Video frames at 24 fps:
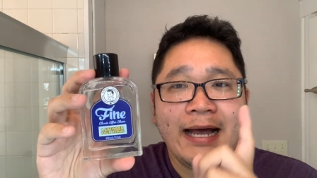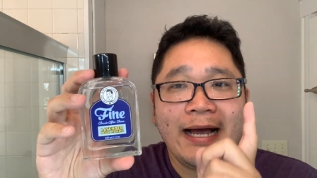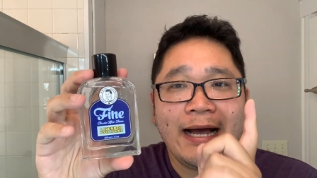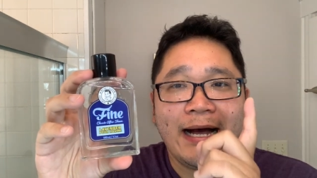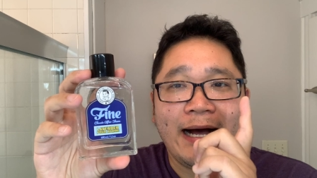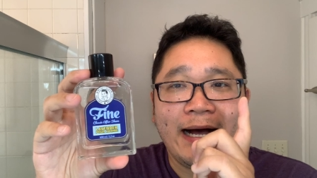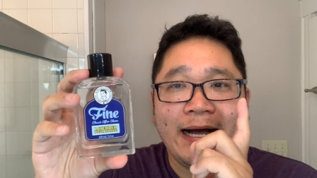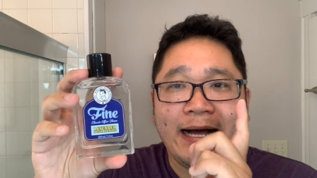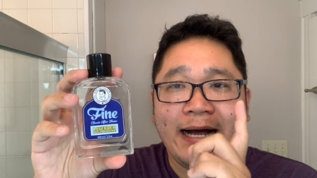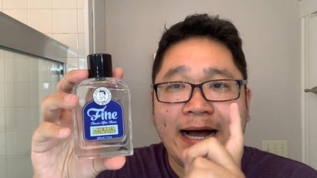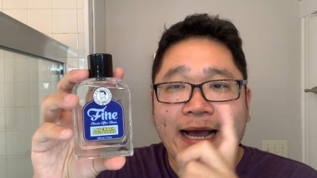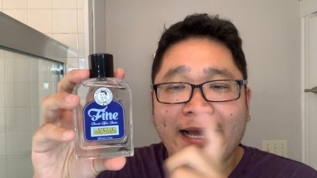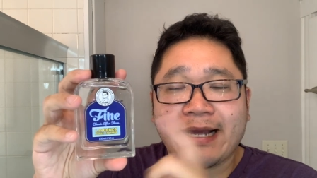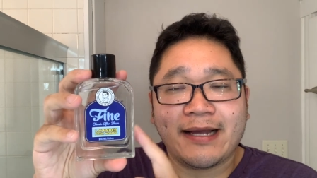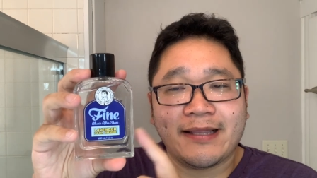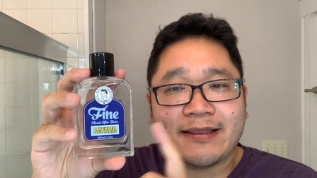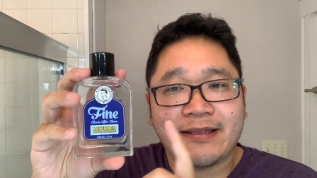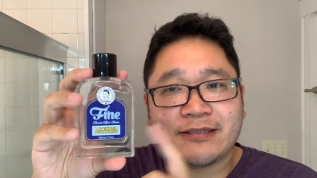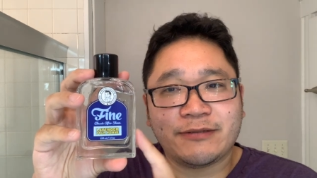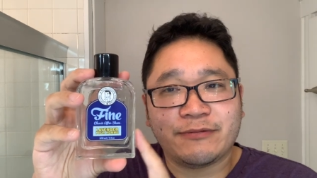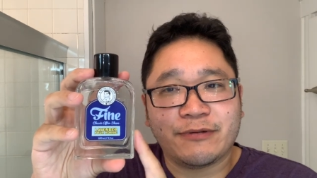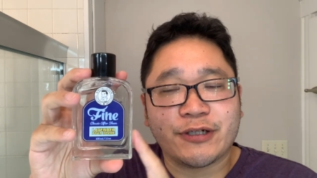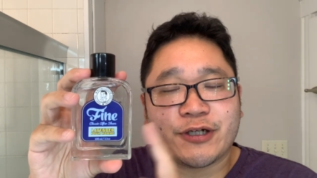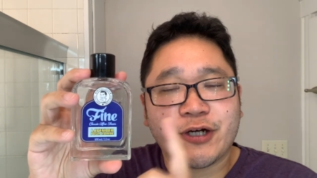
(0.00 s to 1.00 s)
Uh, I got
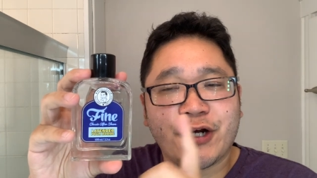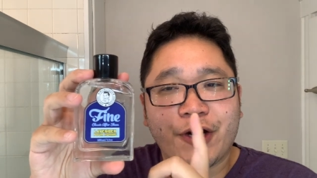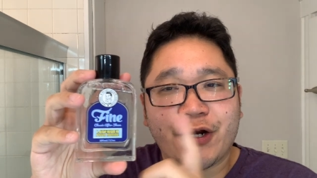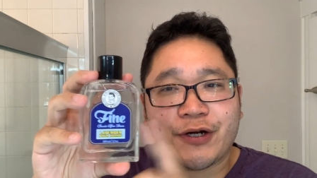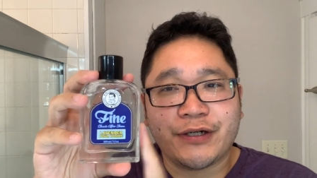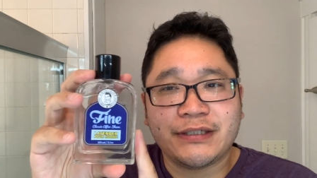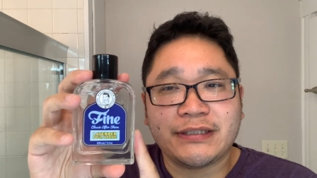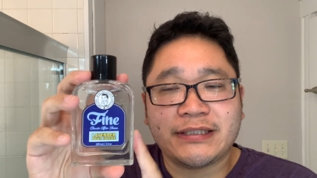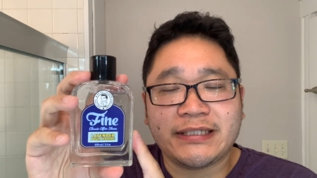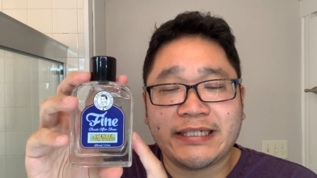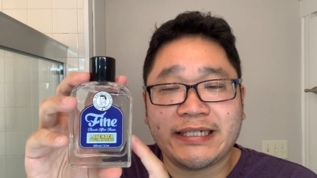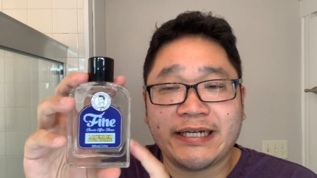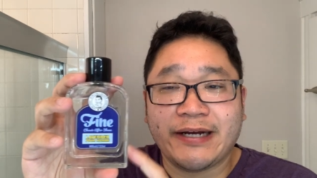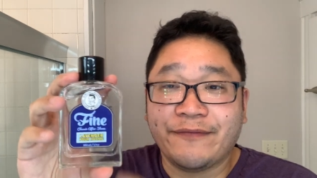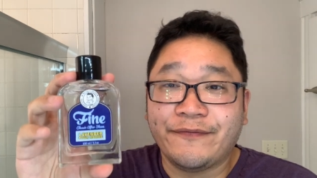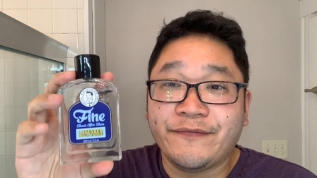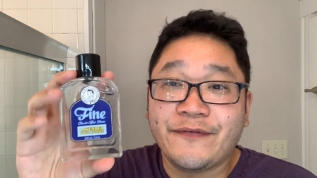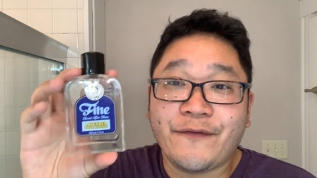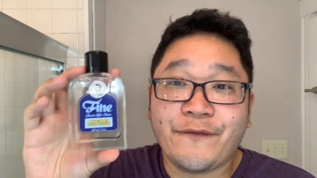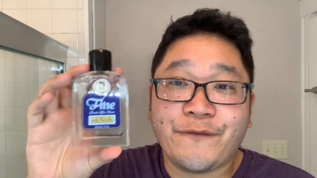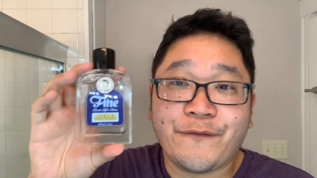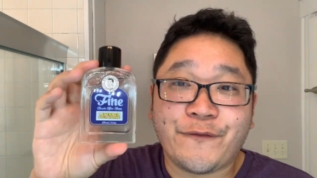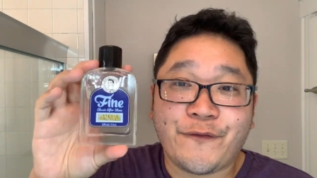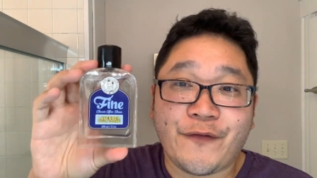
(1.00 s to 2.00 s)
this one courtesy of
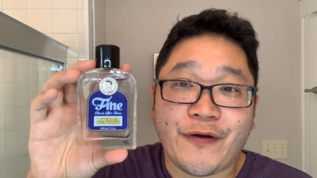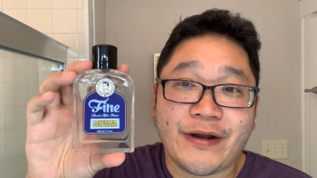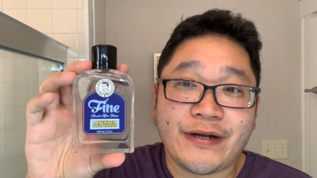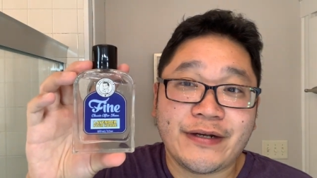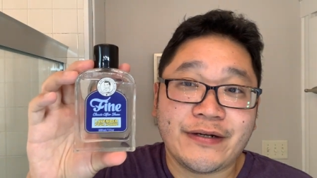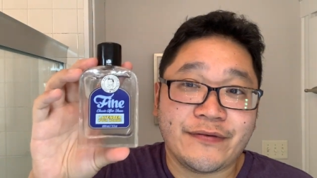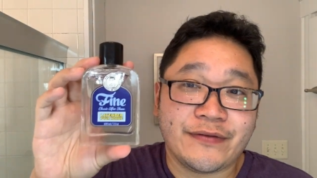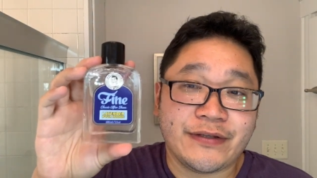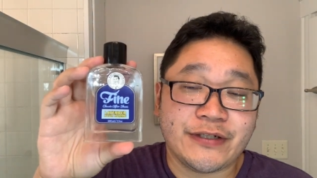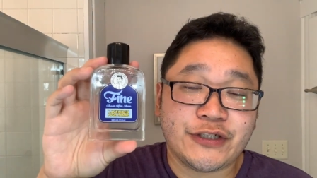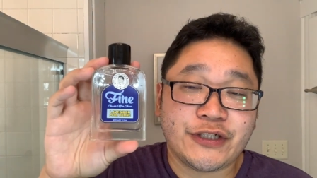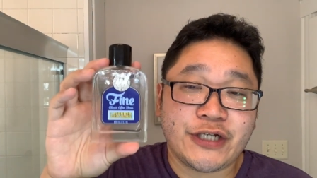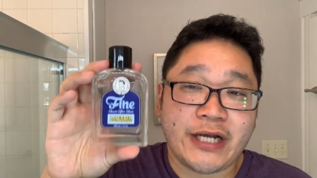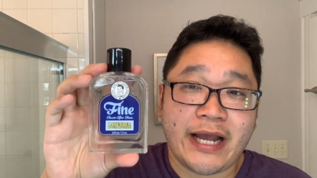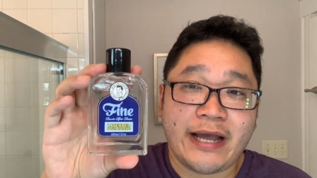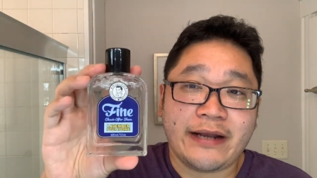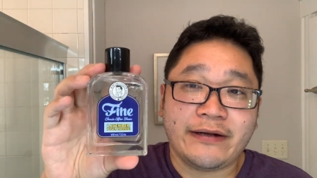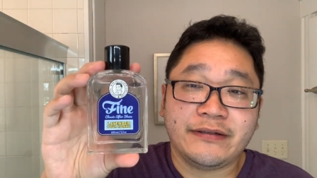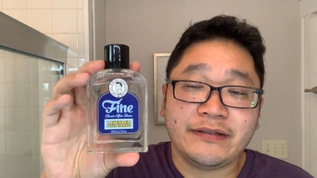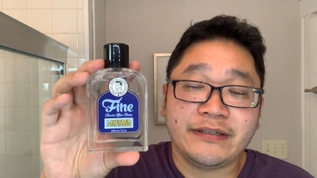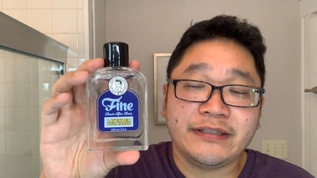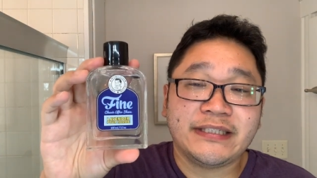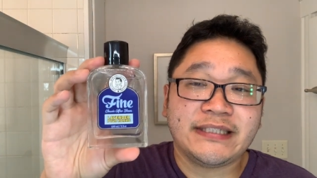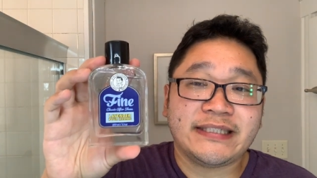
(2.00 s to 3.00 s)
a friend of the
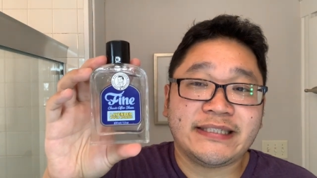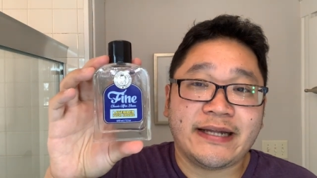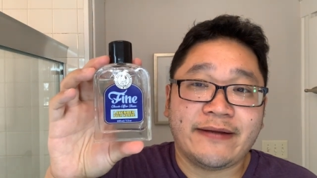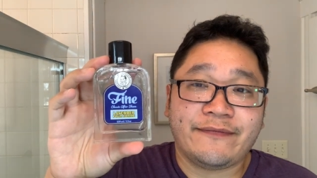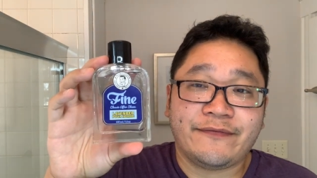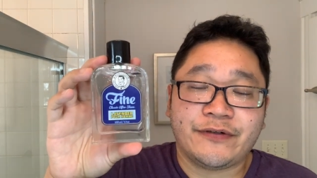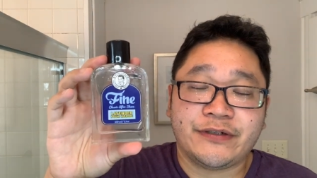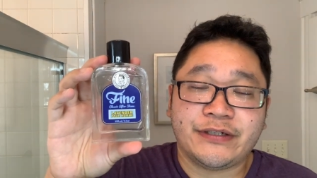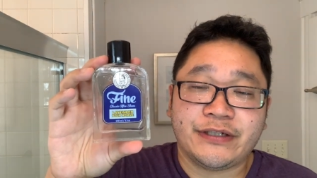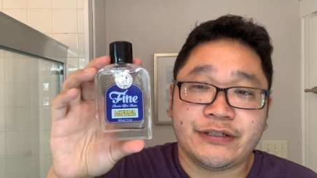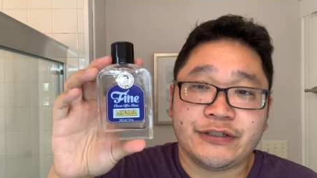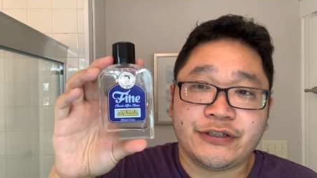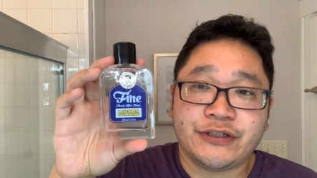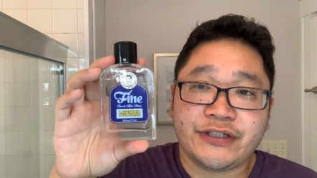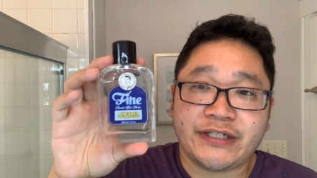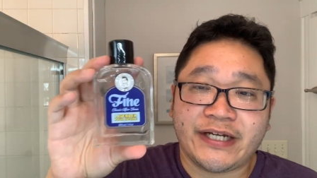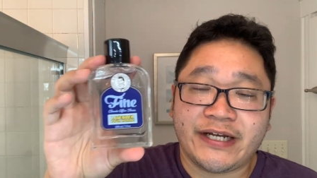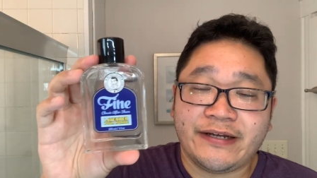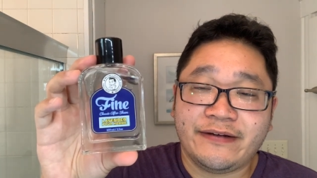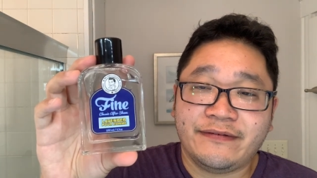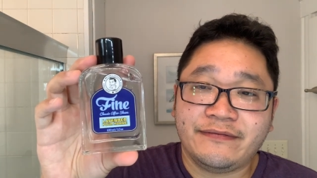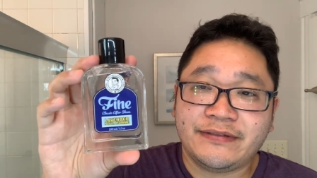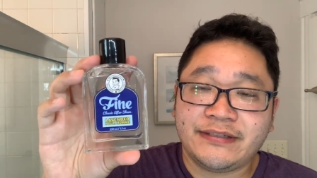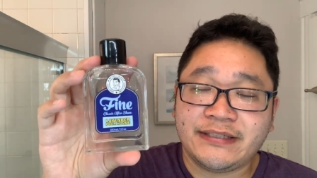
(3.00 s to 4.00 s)
channel, Severton
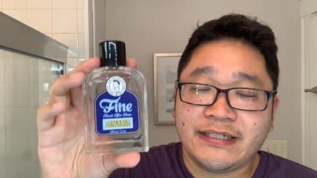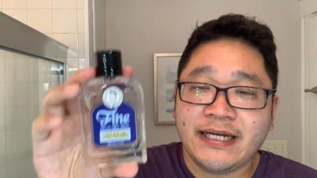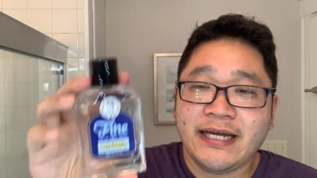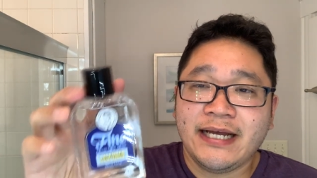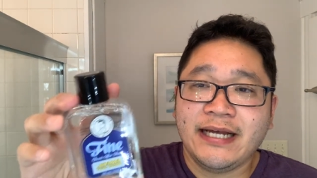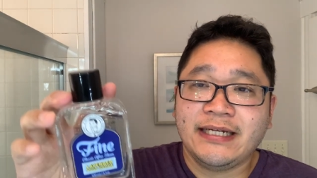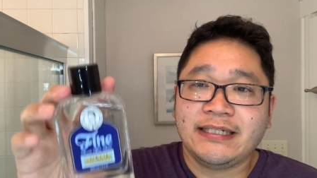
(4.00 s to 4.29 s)
Shaves.